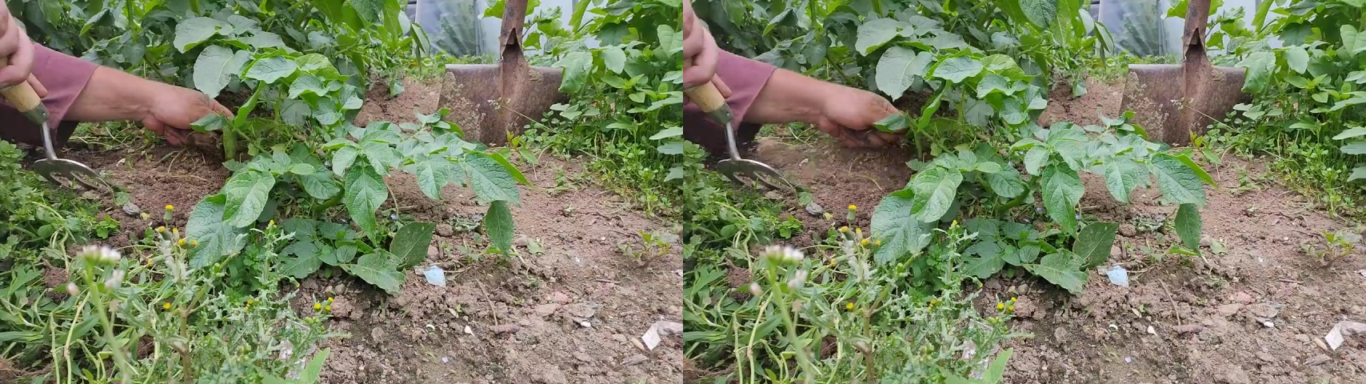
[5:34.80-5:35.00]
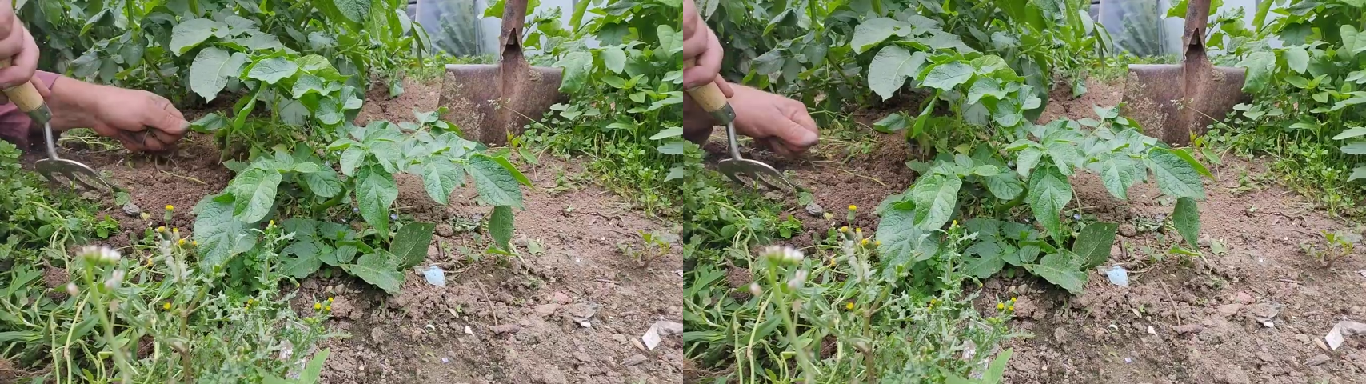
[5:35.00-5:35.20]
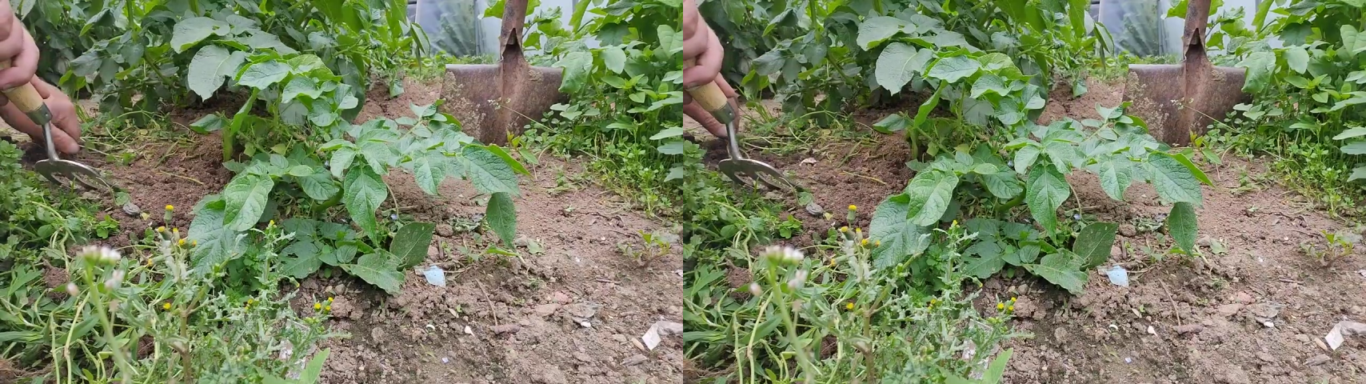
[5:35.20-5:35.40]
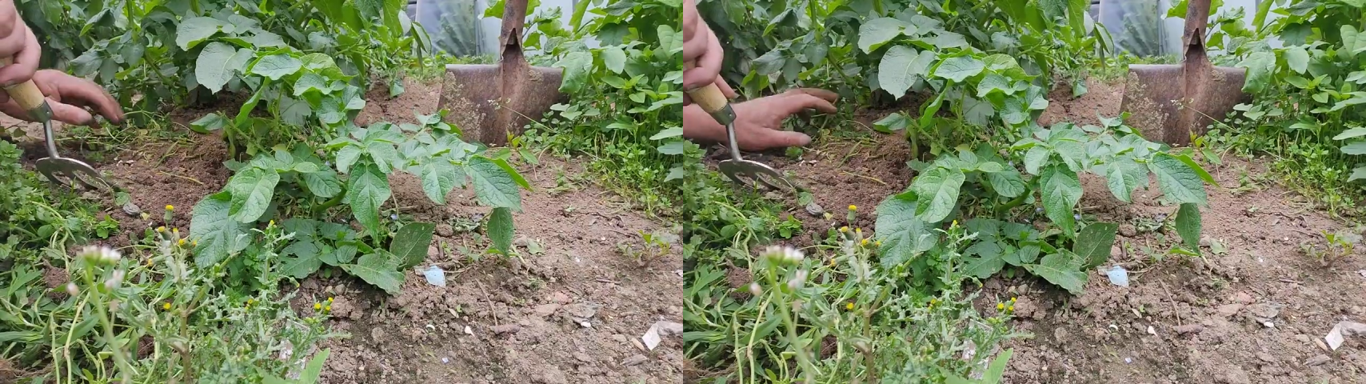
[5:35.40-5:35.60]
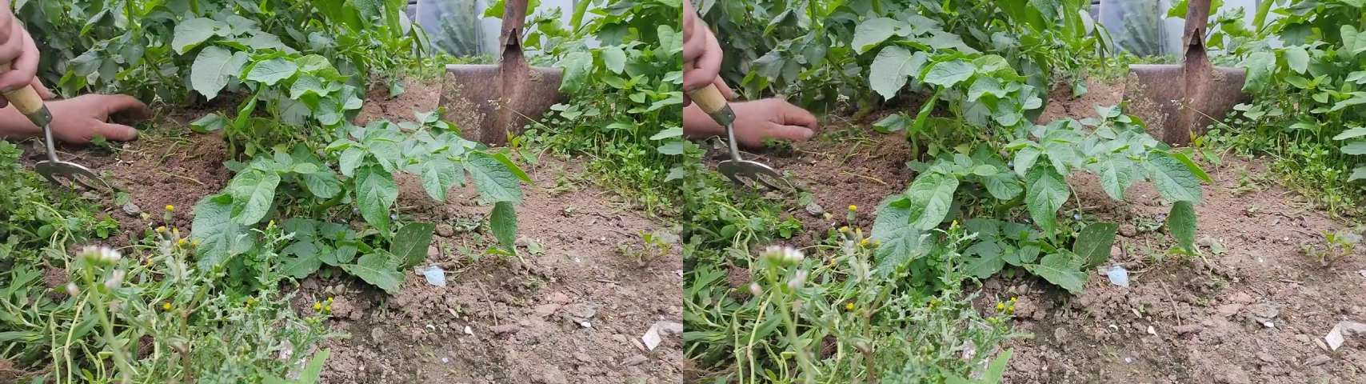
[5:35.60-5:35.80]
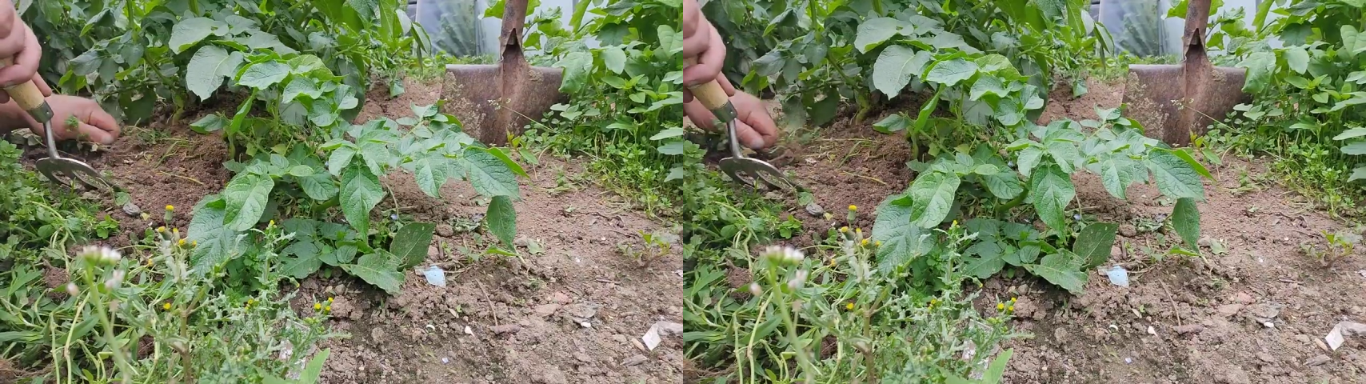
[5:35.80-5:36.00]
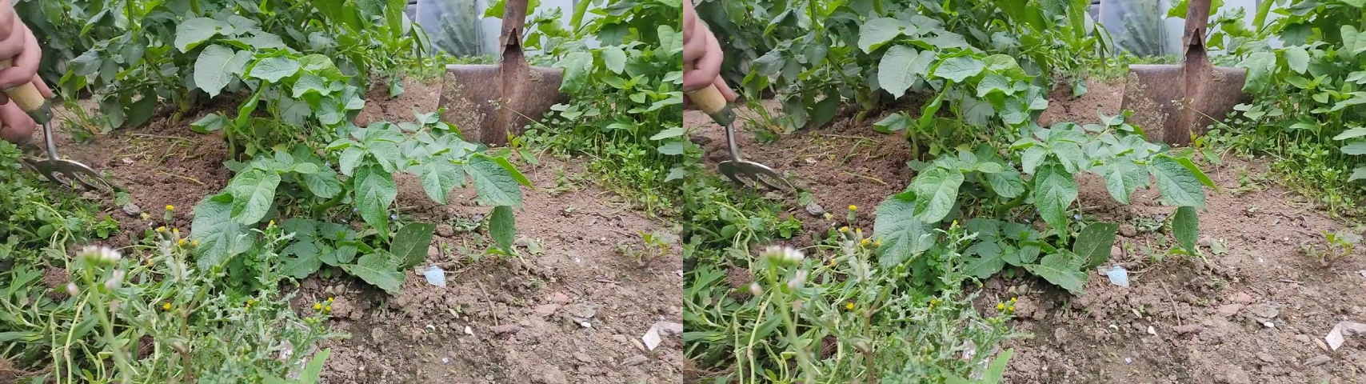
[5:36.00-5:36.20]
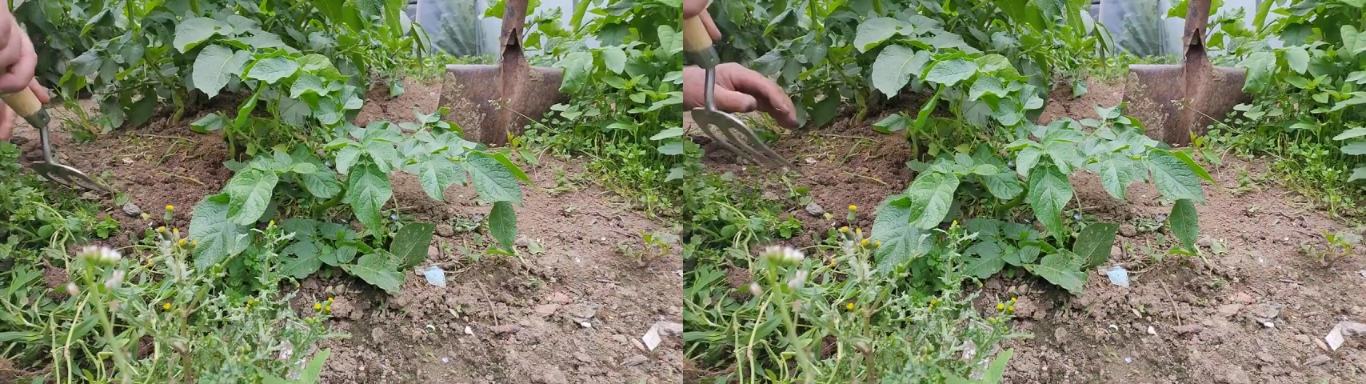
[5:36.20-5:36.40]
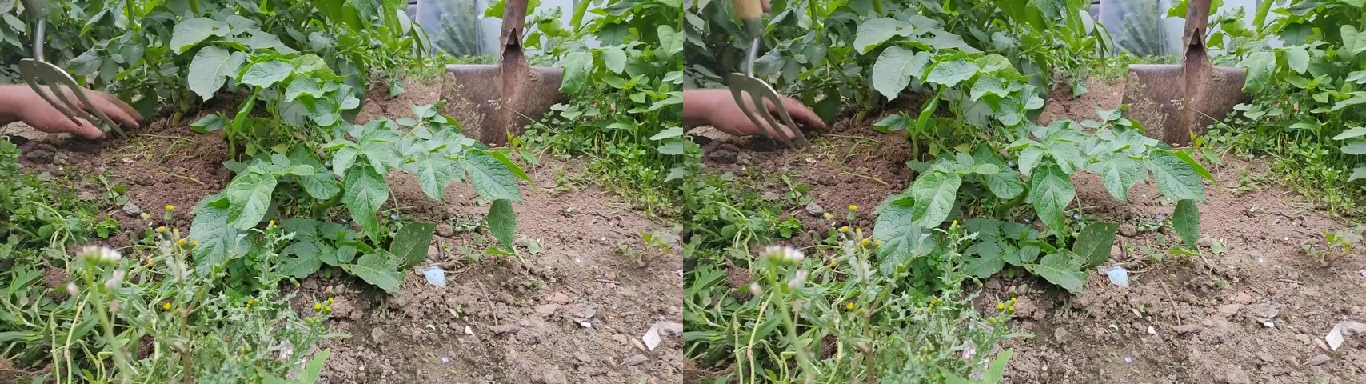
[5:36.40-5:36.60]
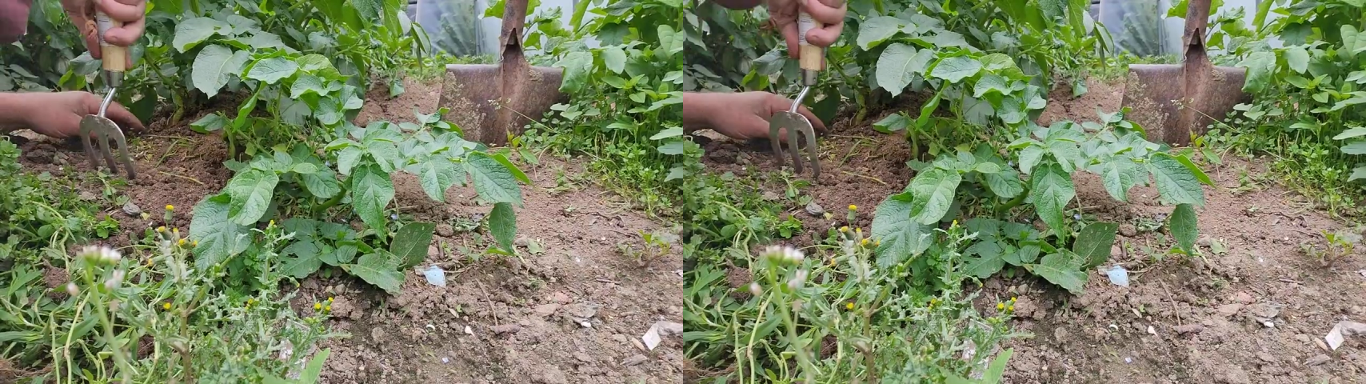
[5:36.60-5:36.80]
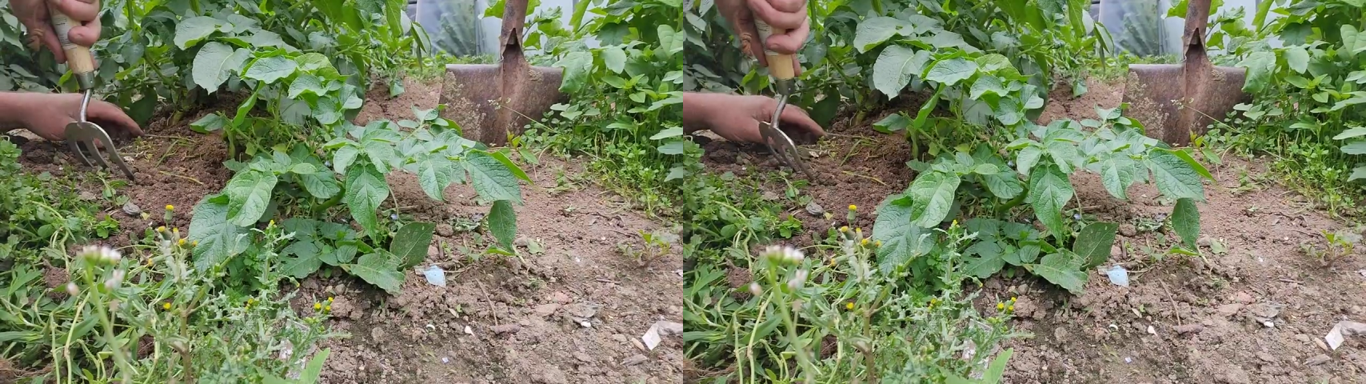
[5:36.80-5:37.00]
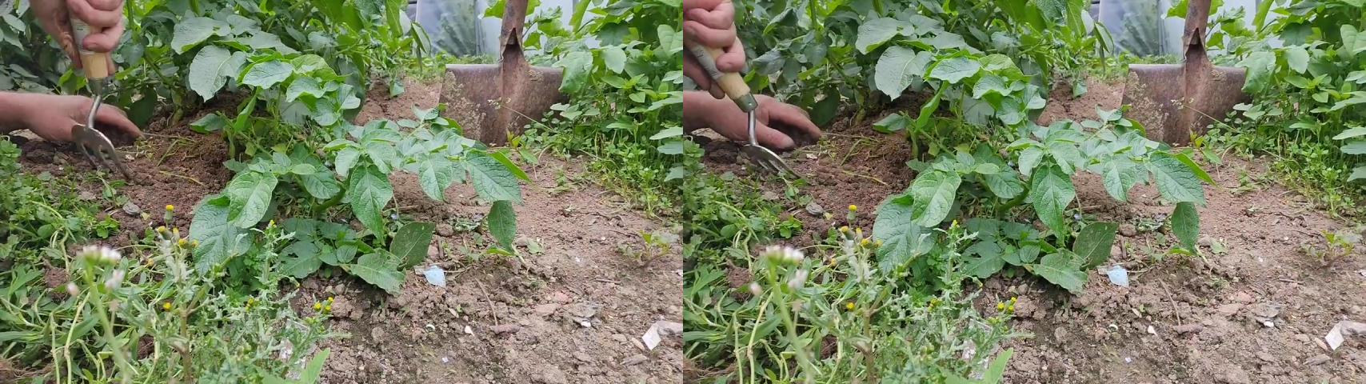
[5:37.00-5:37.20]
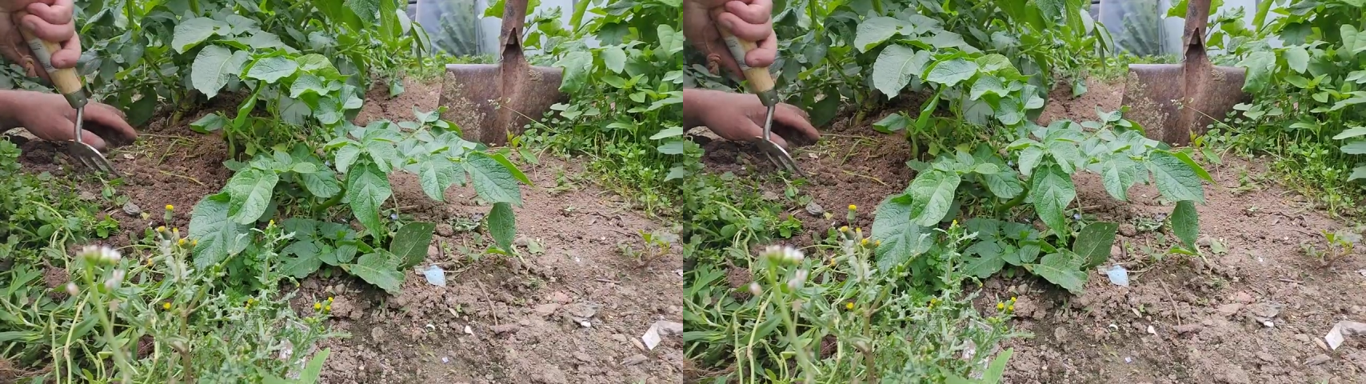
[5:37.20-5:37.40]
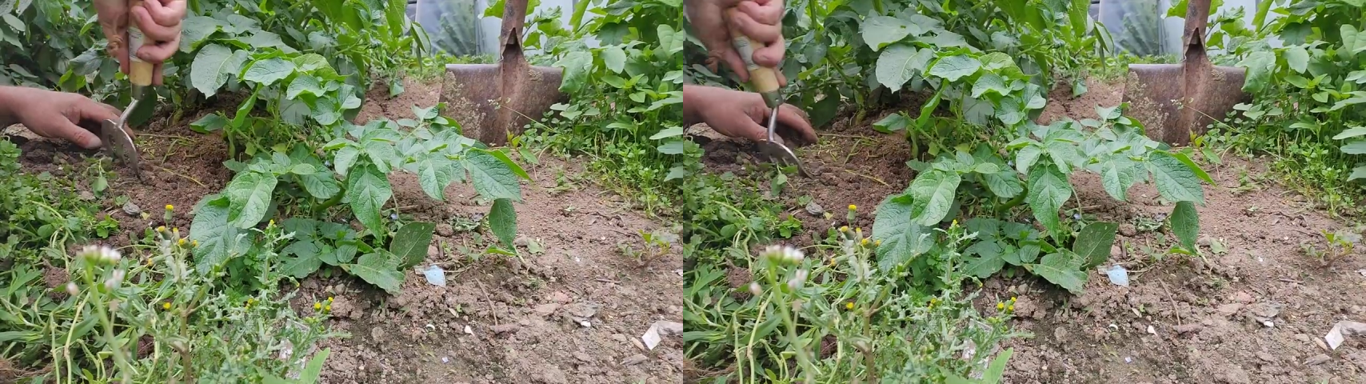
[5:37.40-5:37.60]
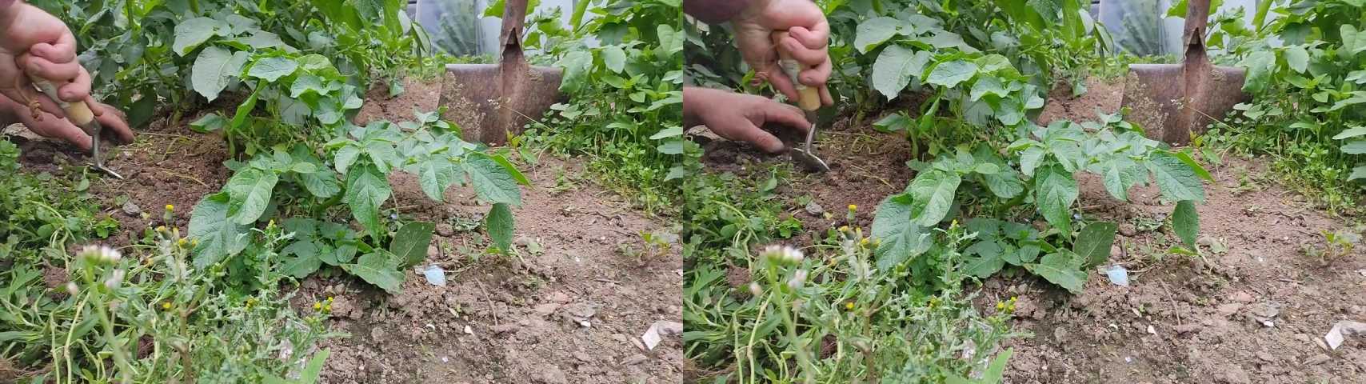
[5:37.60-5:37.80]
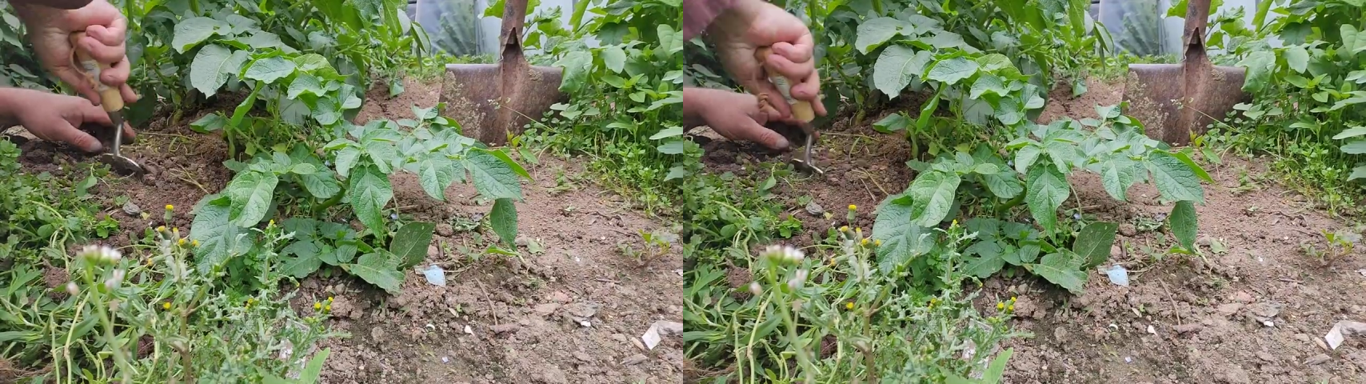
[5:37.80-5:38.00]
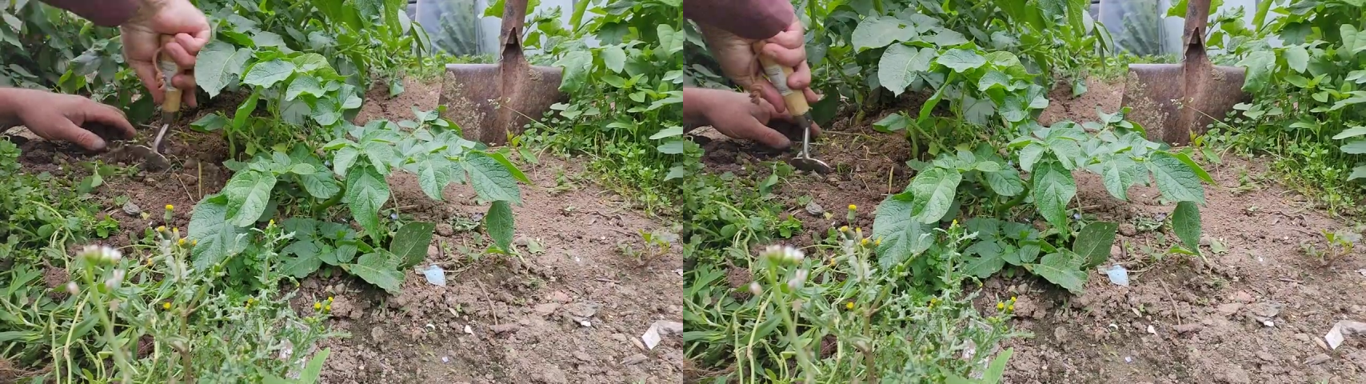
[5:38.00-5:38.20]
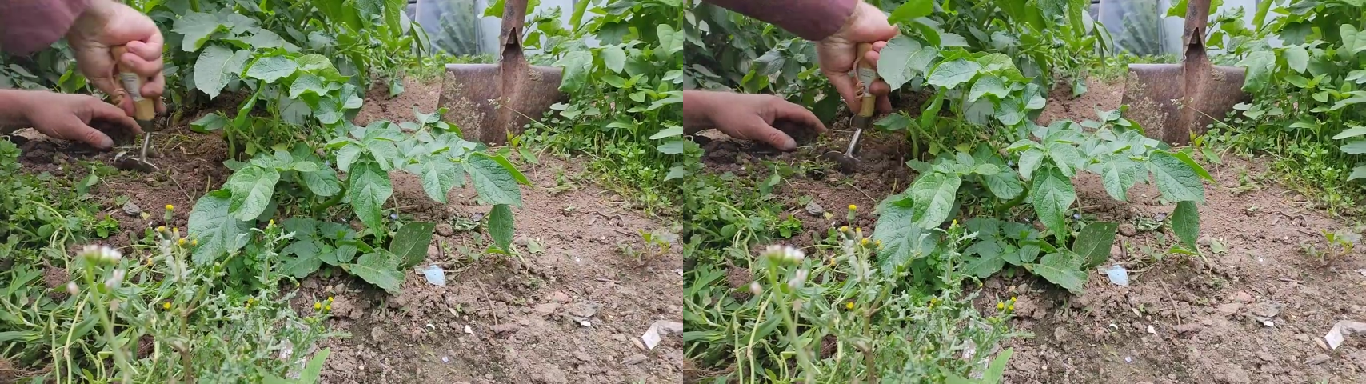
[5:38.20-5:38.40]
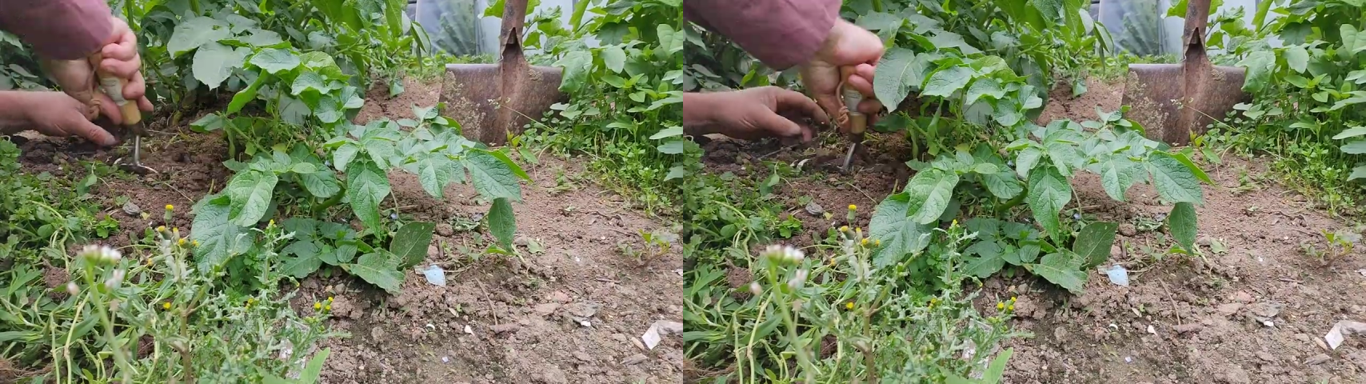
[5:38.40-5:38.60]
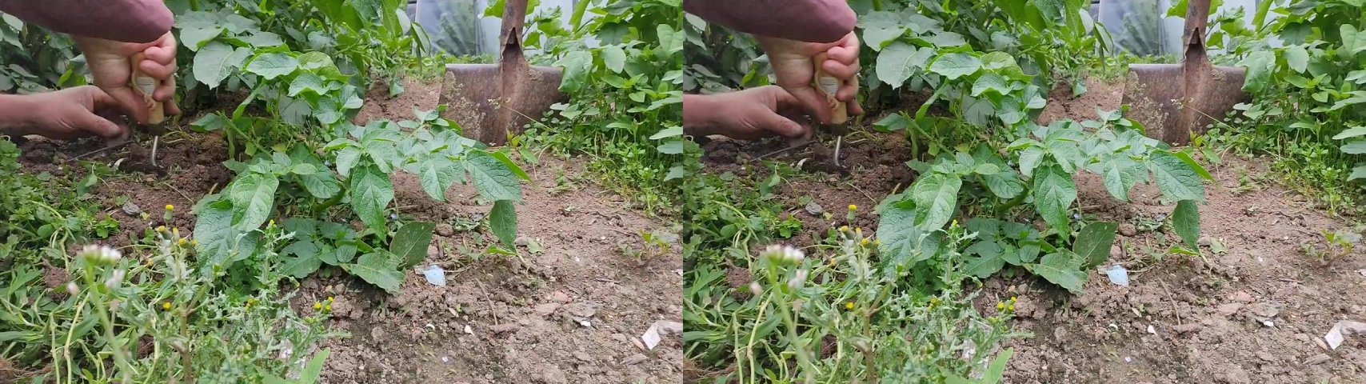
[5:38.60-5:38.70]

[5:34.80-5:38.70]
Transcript: No face is visible, so there are no lips to read.